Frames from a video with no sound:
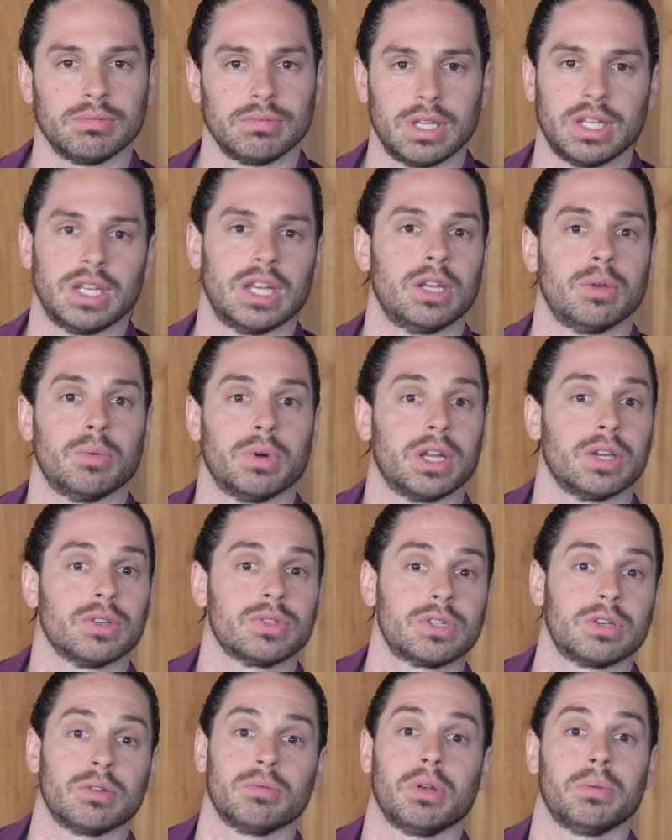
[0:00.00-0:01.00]
in anyone
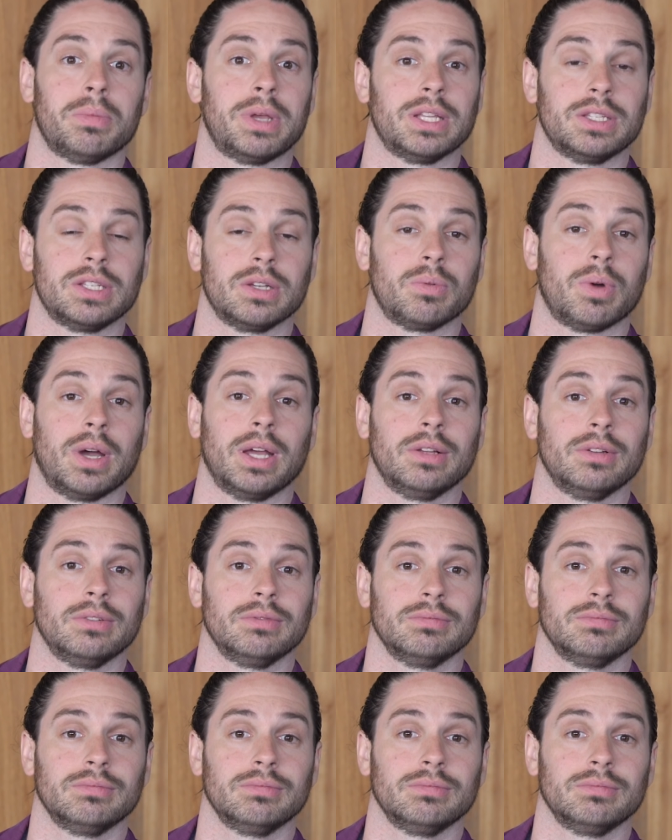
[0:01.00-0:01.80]
else in a romantic way